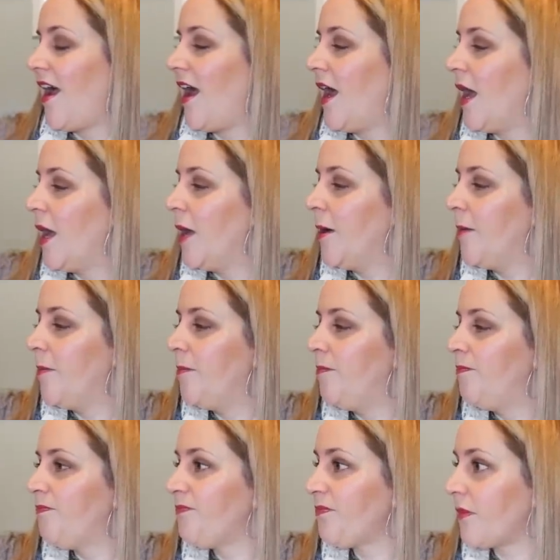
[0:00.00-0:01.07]

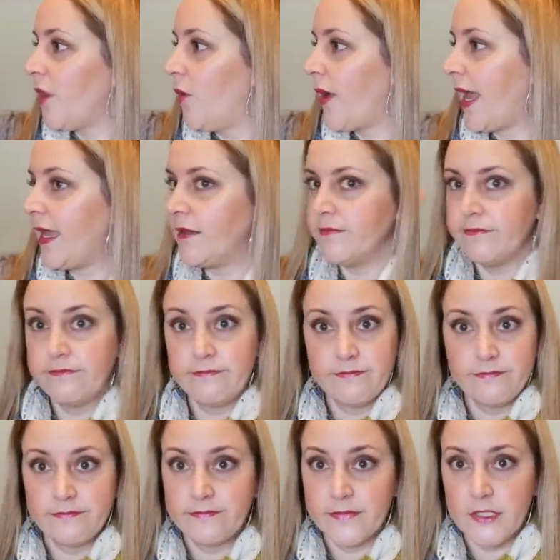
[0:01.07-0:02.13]
Okay,
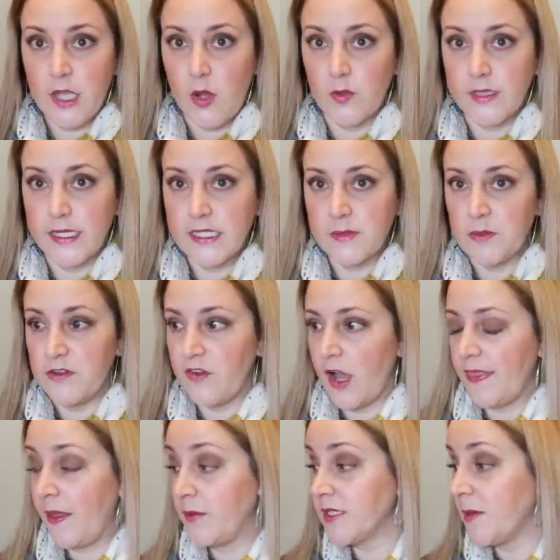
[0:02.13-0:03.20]
so let's move
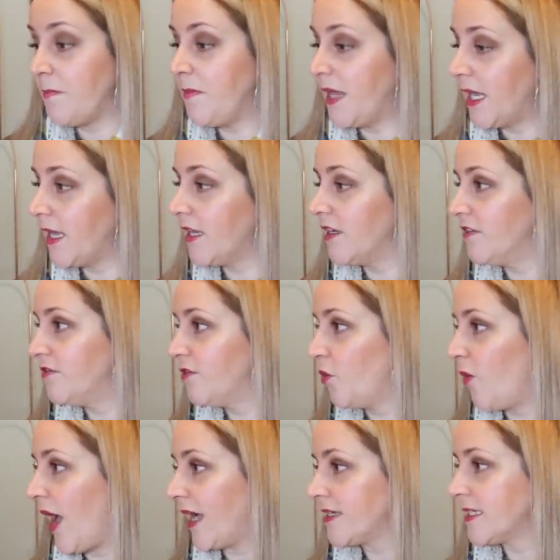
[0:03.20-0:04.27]
on. That was a minute of
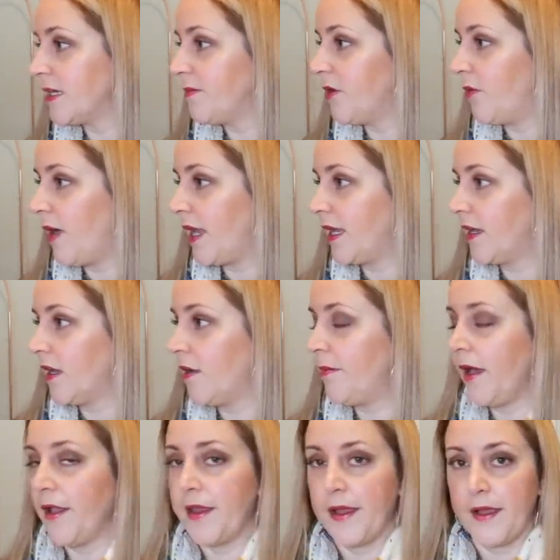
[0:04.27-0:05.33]
waxing poetic
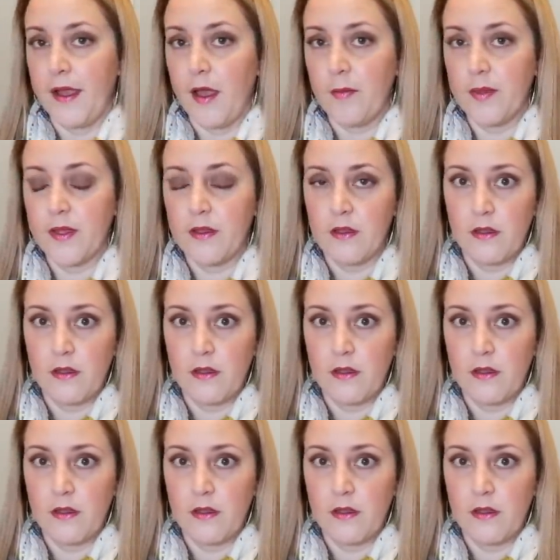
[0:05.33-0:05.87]
about a cup.